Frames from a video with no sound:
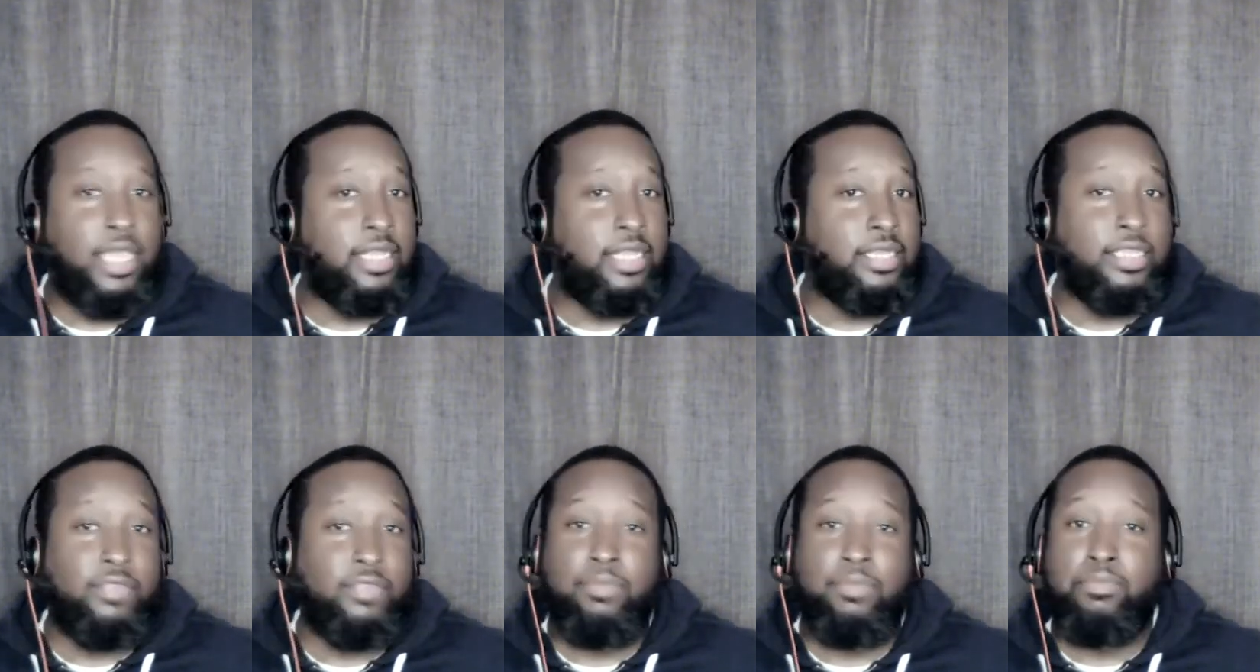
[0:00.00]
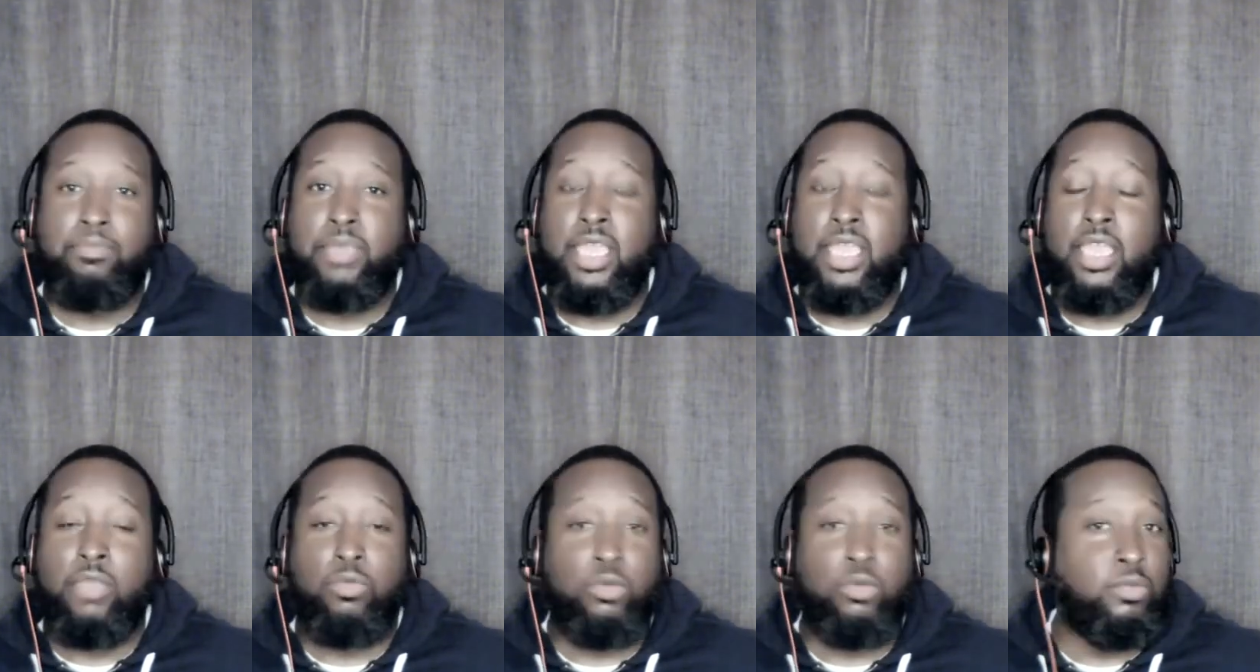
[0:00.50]
Can't leave the
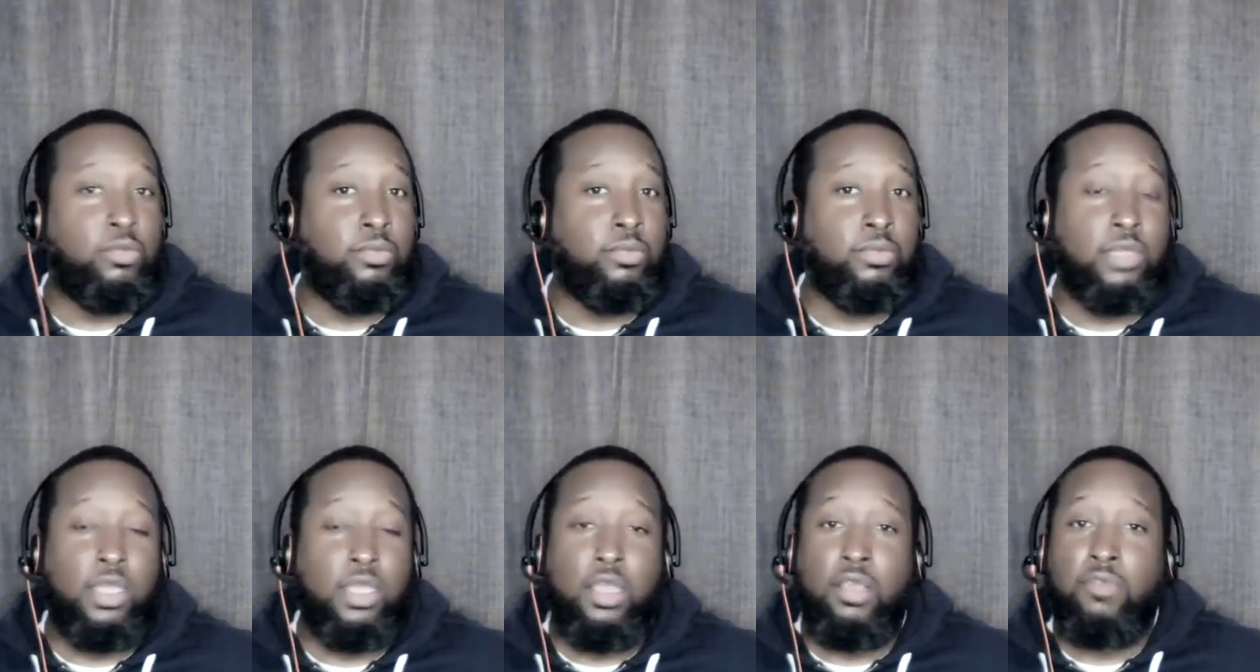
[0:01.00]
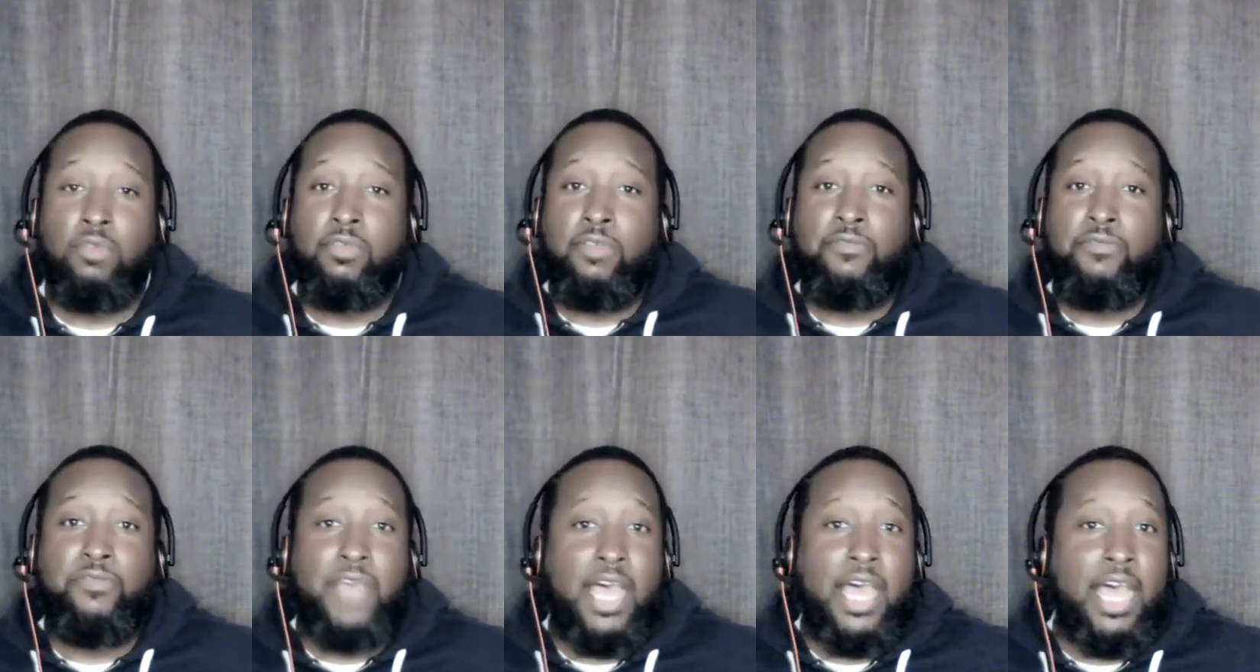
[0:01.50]
bedroom
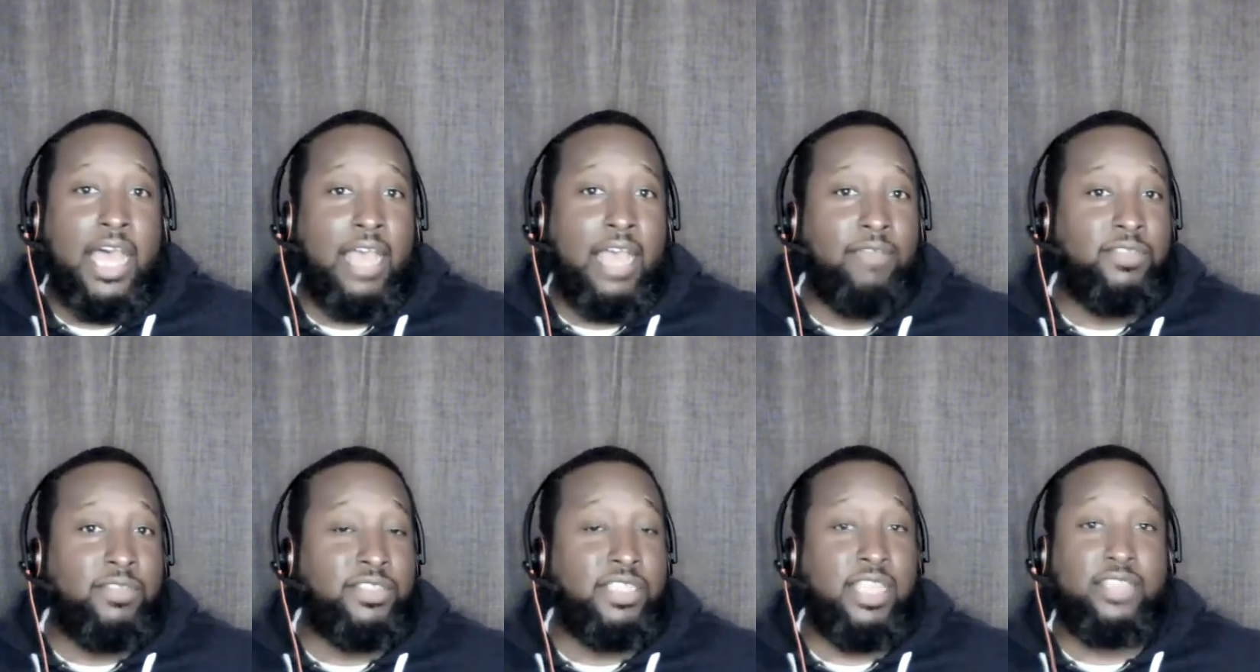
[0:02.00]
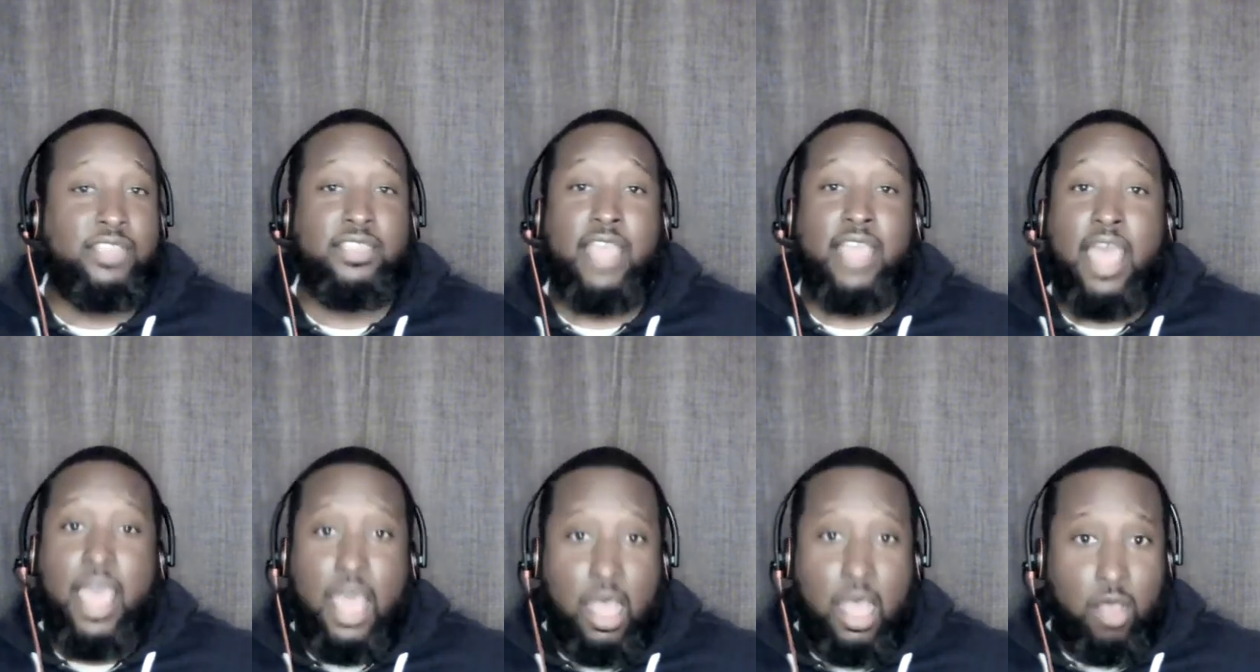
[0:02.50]
for five, six
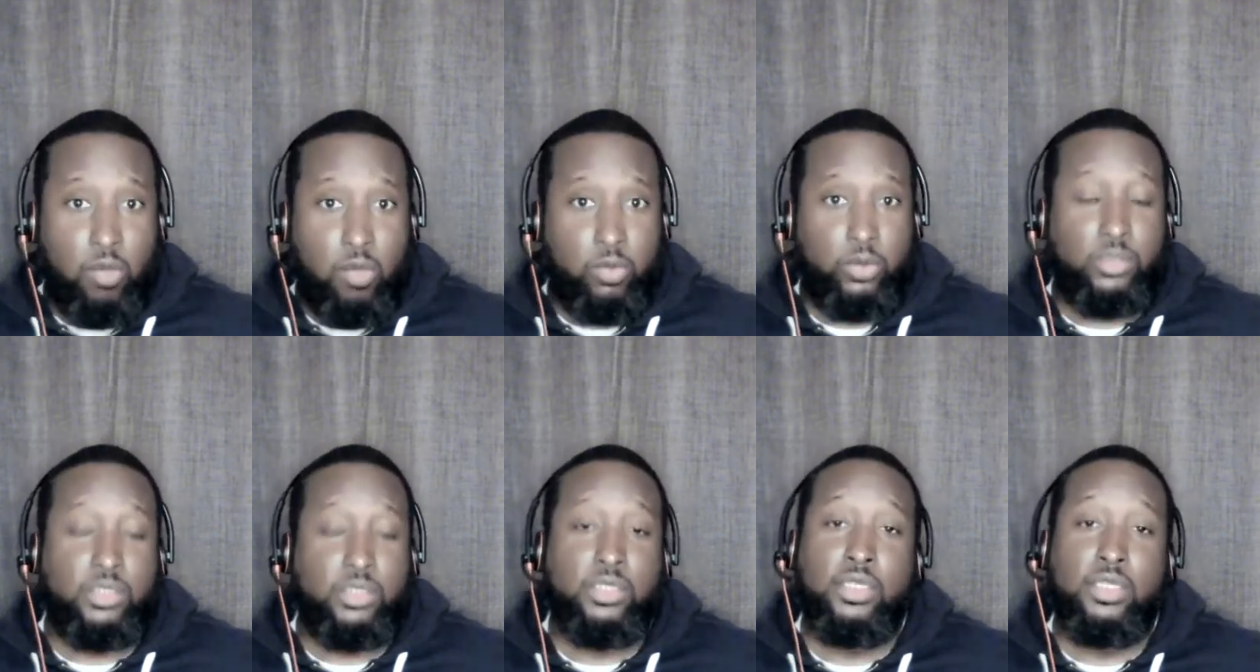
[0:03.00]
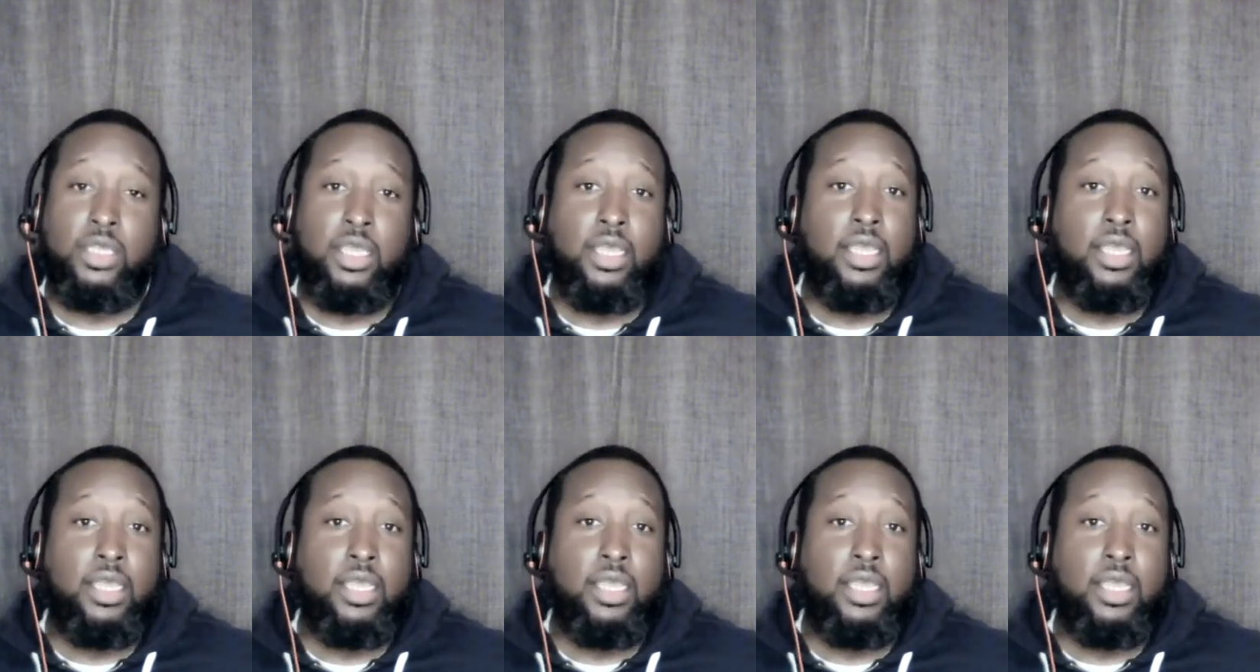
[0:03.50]
hours.